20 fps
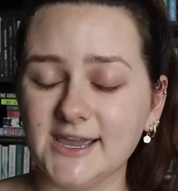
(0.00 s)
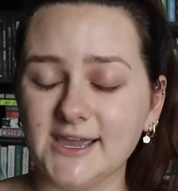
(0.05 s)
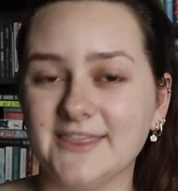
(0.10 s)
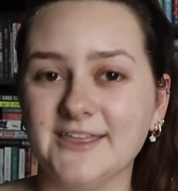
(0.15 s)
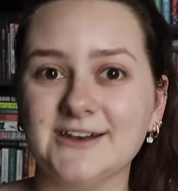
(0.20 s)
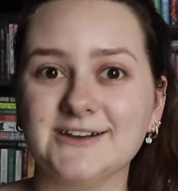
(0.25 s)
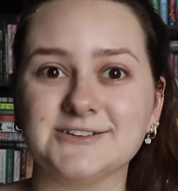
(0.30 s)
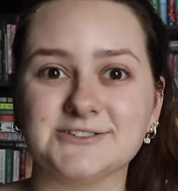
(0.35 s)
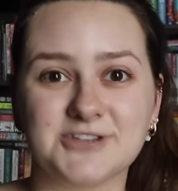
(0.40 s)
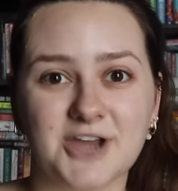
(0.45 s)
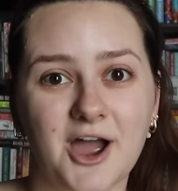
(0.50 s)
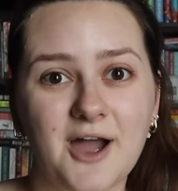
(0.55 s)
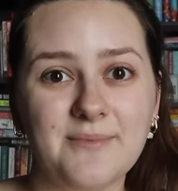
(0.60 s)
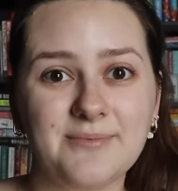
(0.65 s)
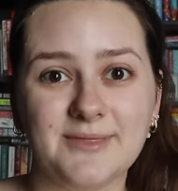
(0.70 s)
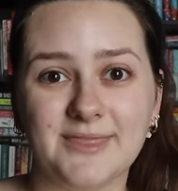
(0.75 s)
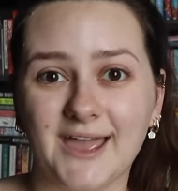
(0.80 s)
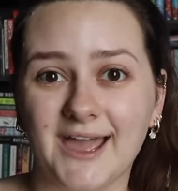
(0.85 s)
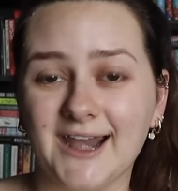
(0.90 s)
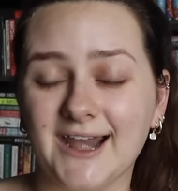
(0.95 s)
And then on top
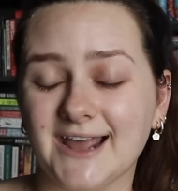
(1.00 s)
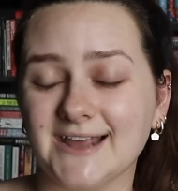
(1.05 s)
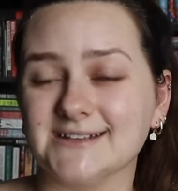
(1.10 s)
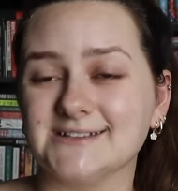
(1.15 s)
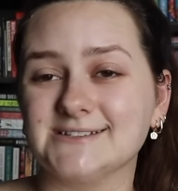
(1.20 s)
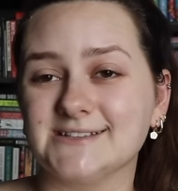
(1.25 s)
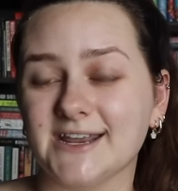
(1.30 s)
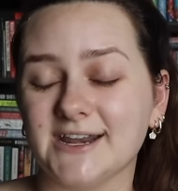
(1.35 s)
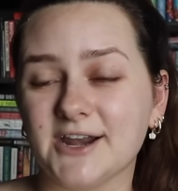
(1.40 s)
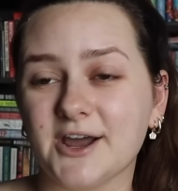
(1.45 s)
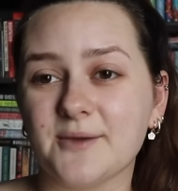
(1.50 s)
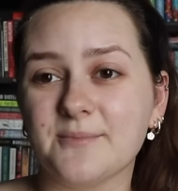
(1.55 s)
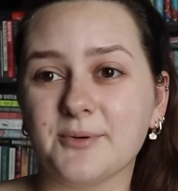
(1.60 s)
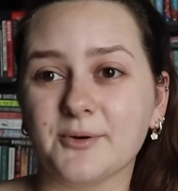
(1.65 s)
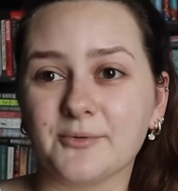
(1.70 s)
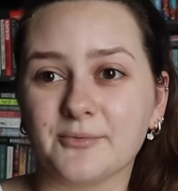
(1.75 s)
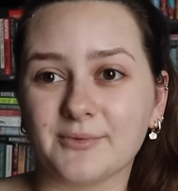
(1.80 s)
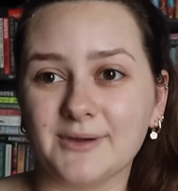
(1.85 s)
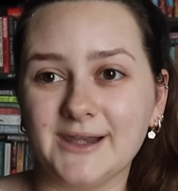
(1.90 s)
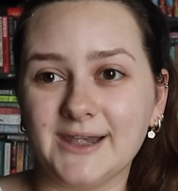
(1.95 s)
of that, I stayed up
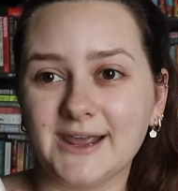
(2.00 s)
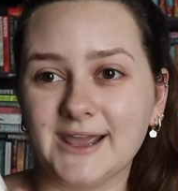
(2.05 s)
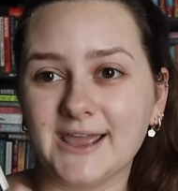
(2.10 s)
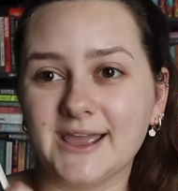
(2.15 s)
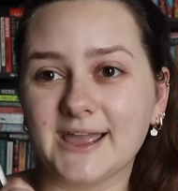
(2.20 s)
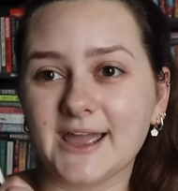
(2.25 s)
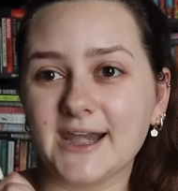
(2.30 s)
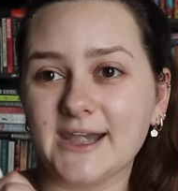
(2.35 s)
reading